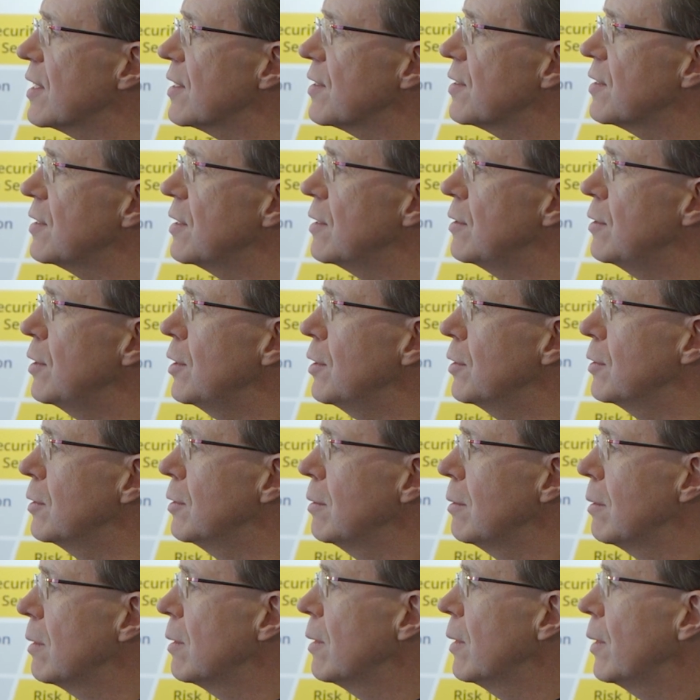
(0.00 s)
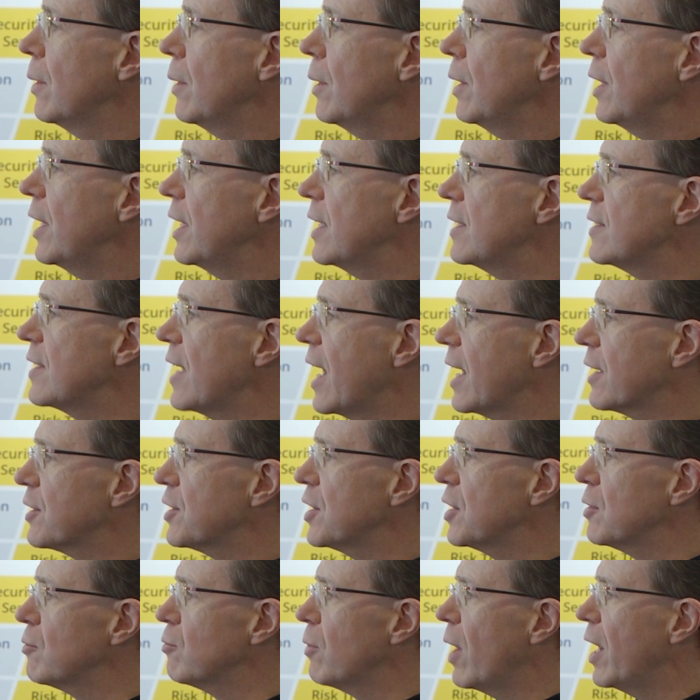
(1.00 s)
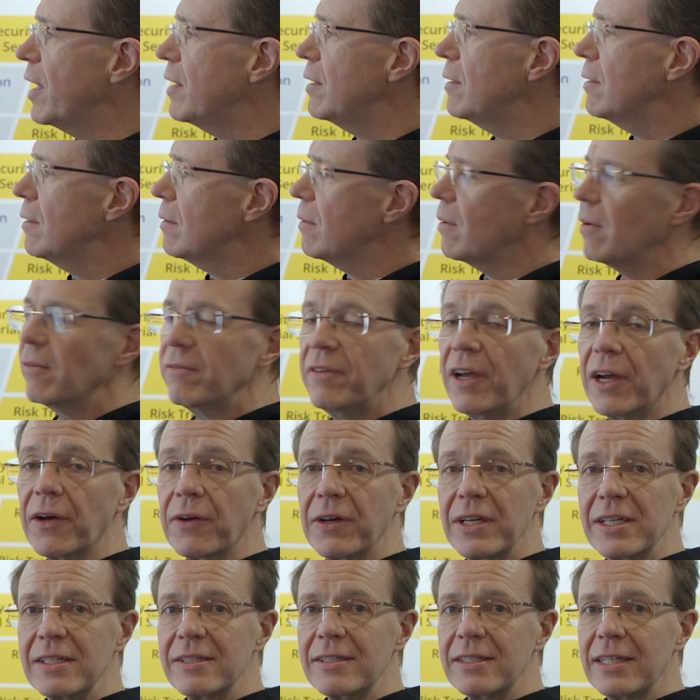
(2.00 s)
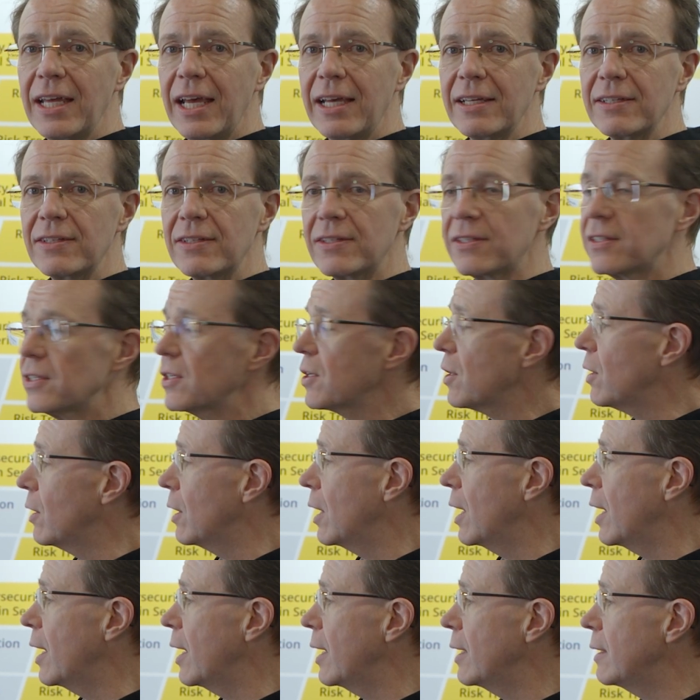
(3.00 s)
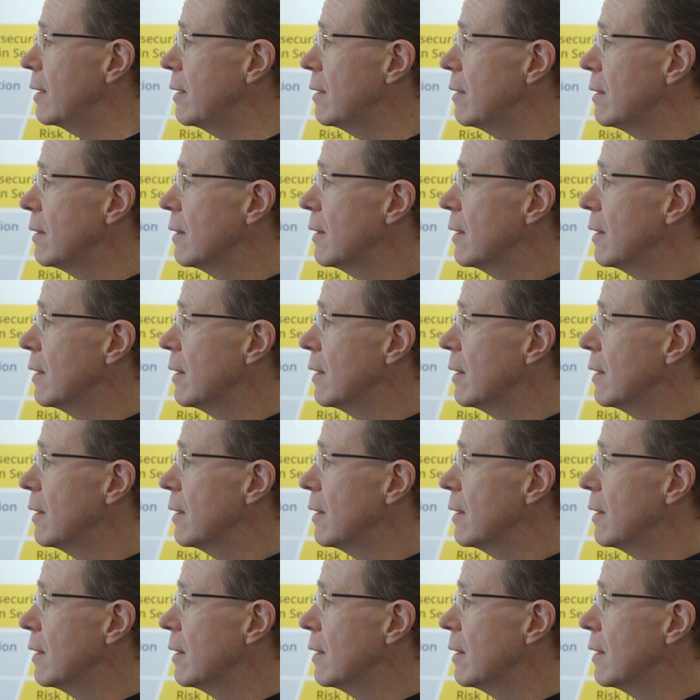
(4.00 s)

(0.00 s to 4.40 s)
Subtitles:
us to do is actually run various tests on